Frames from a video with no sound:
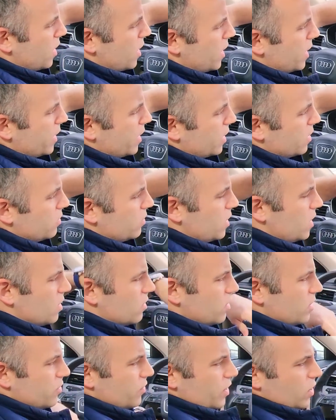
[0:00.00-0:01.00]
I can
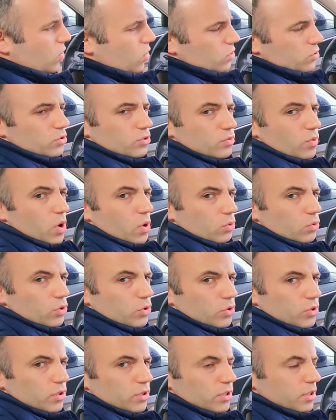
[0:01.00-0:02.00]
nearly record the road.
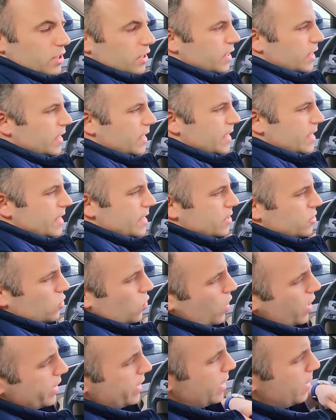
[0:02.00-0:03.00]

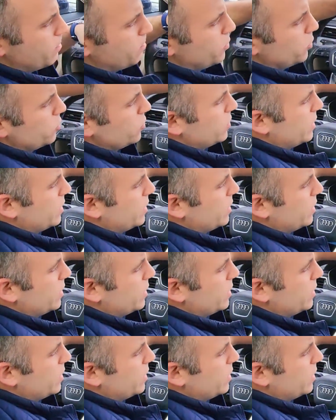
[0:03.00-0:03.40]
So I can put the